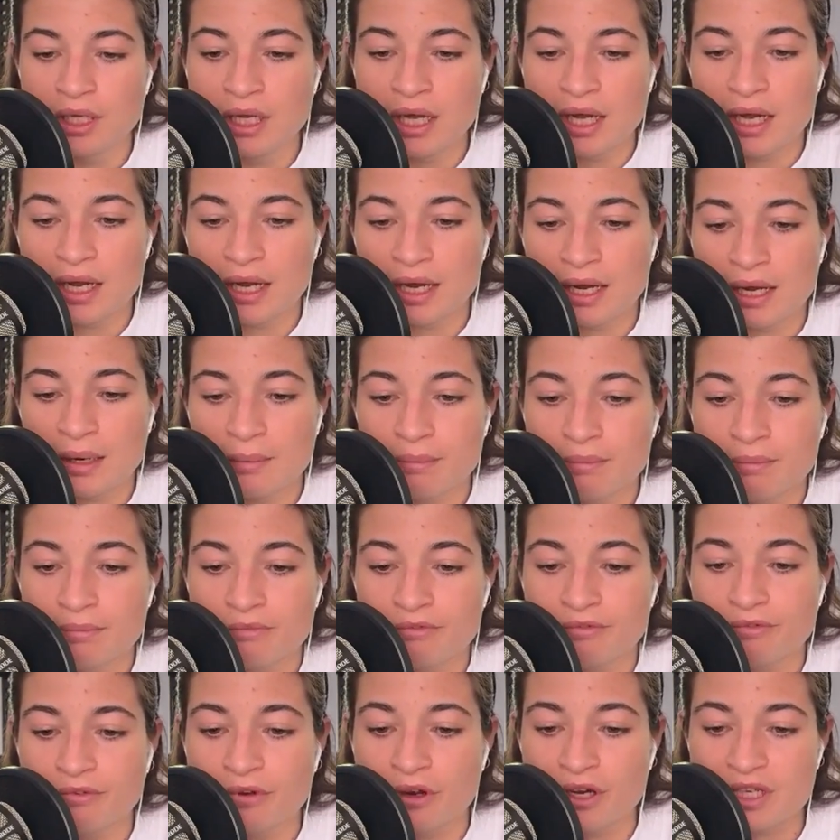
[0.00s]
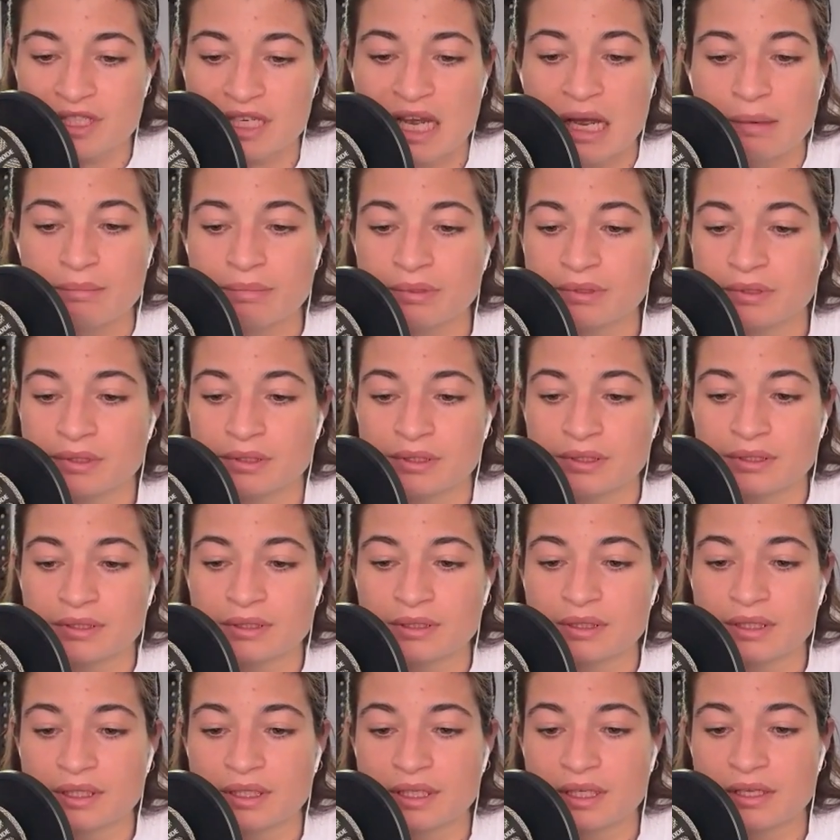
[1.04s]
For example,
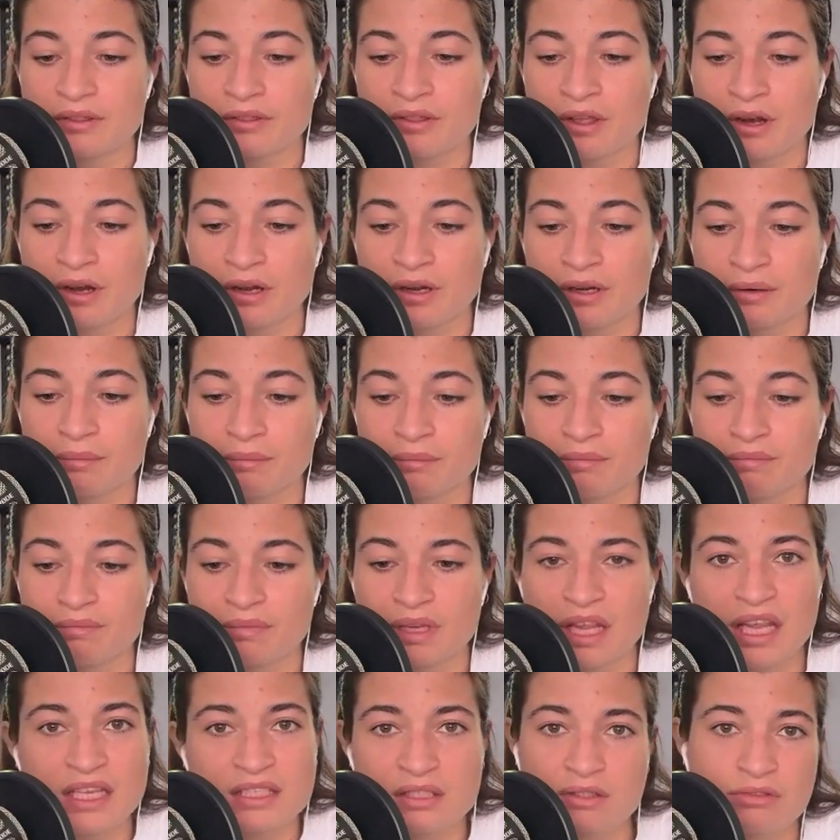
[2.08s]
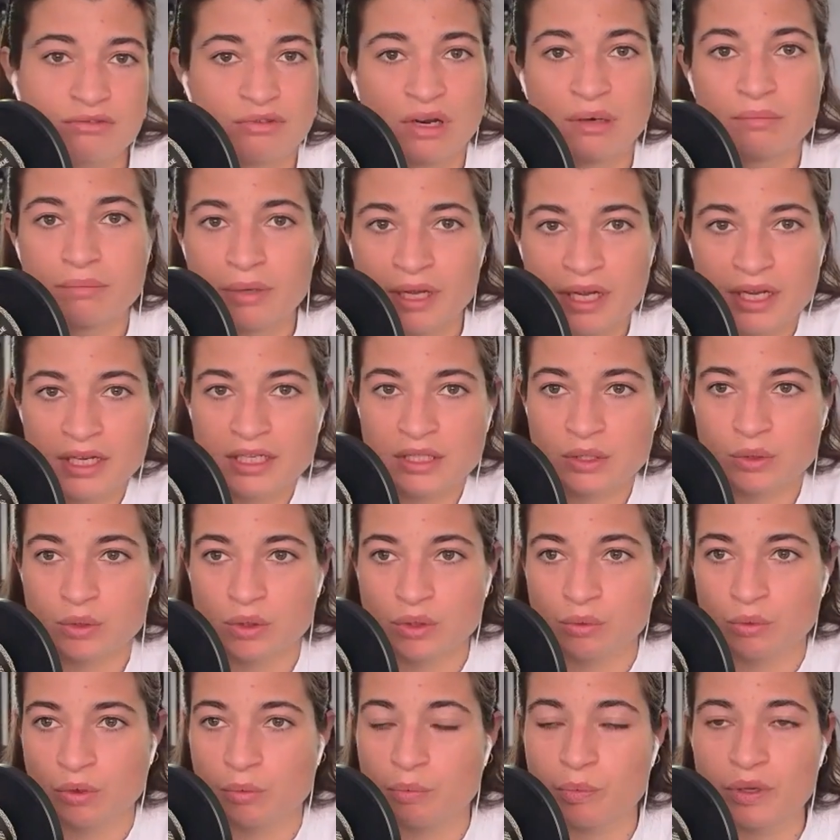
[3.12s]
their easy run pace
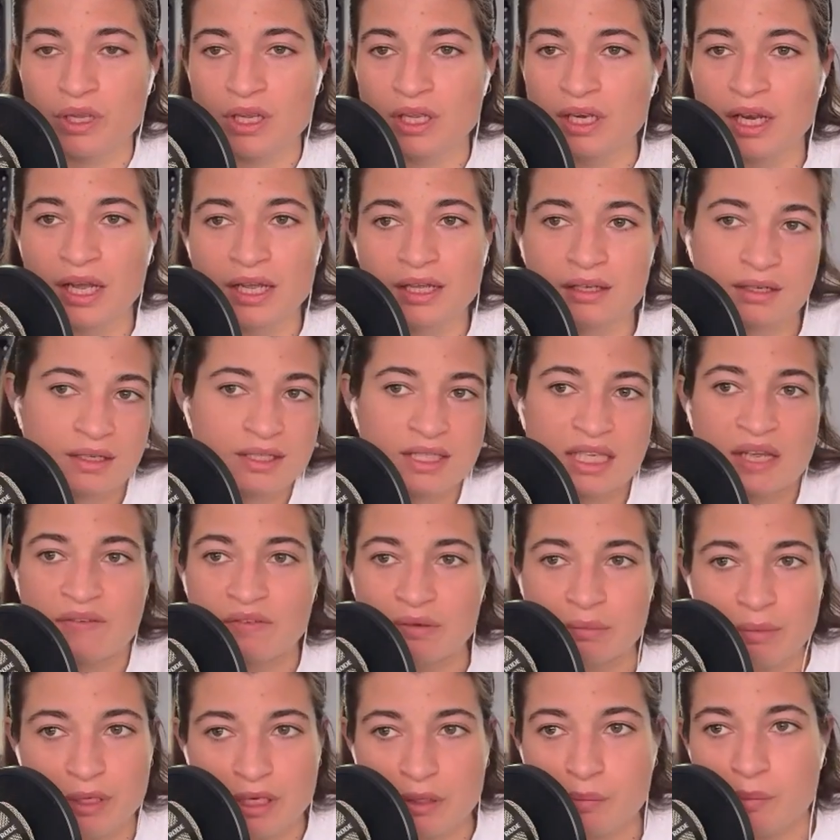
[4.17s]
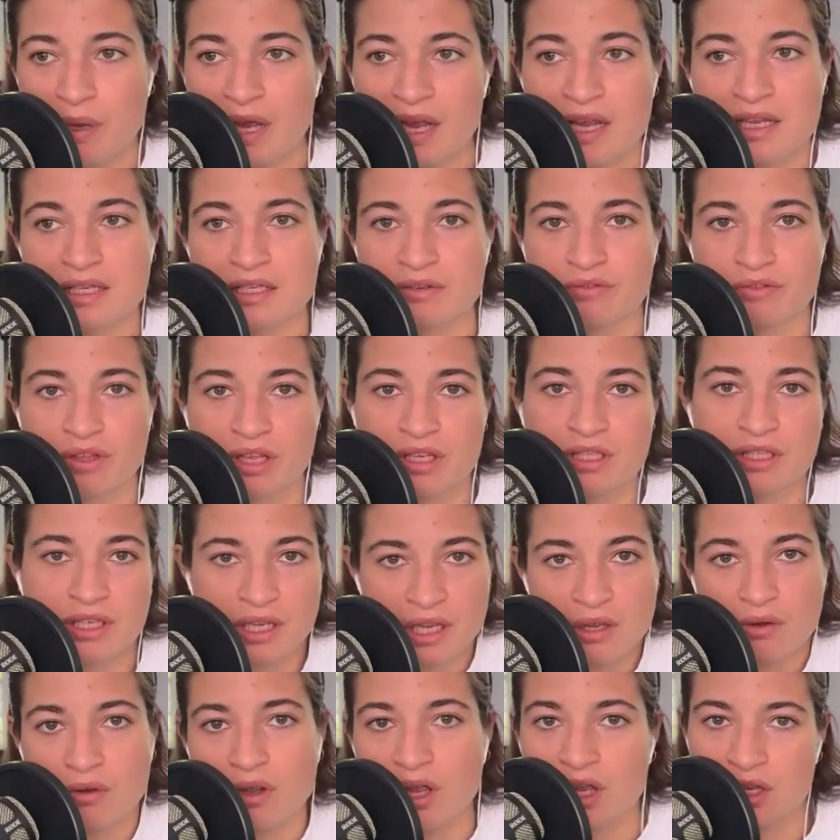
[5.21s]
would be like a 7-minute pace if they
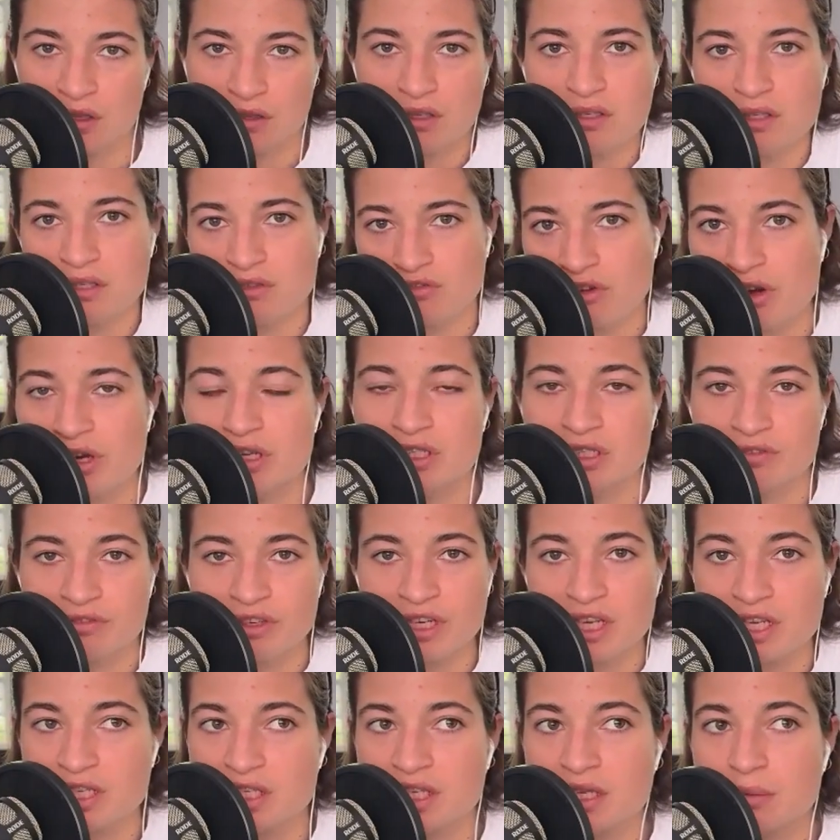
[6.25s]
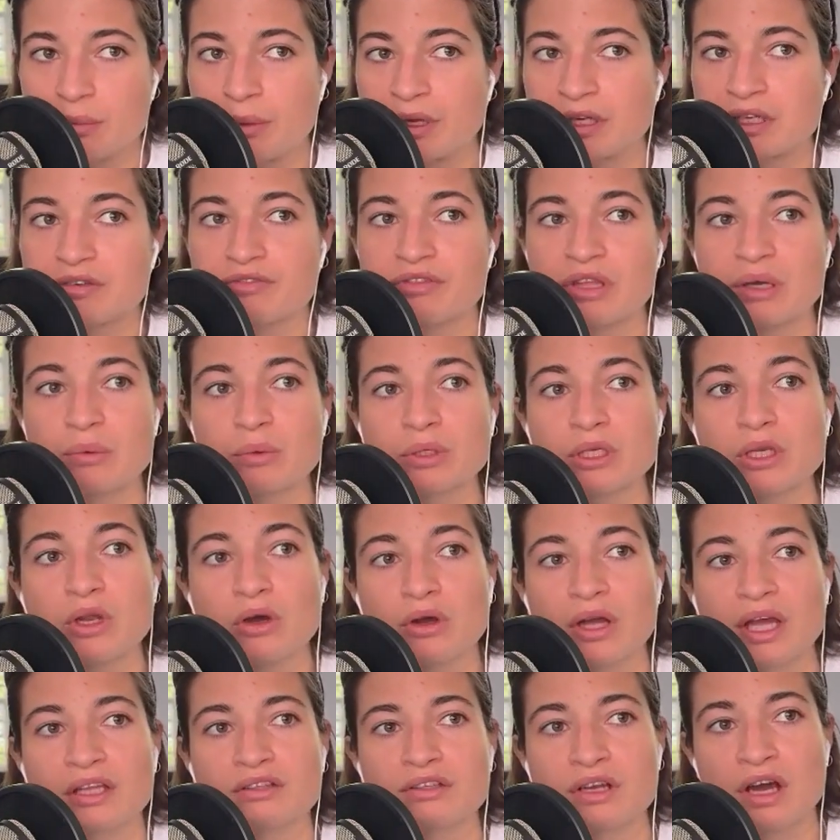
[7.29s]
say, okay, this is relatively easy. But if they would
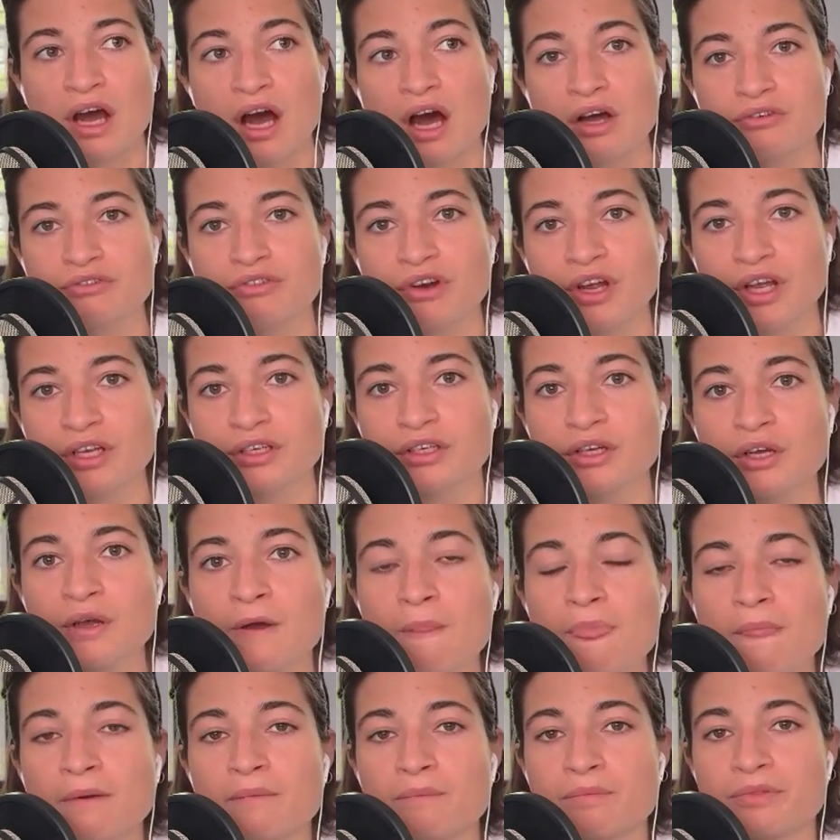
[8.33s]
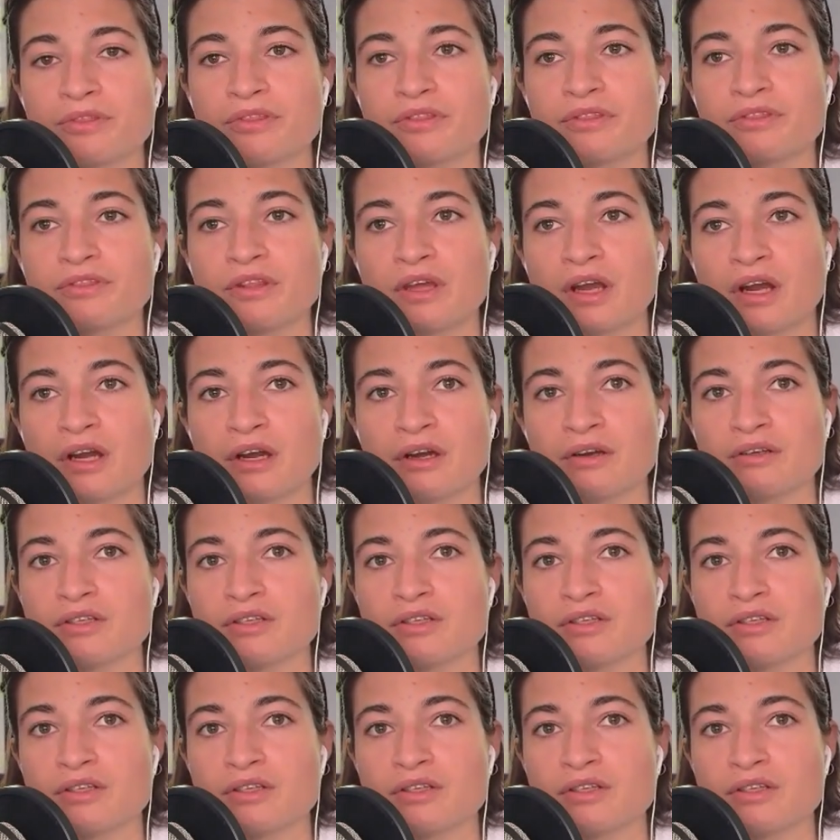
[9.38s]
look at their heart rate, their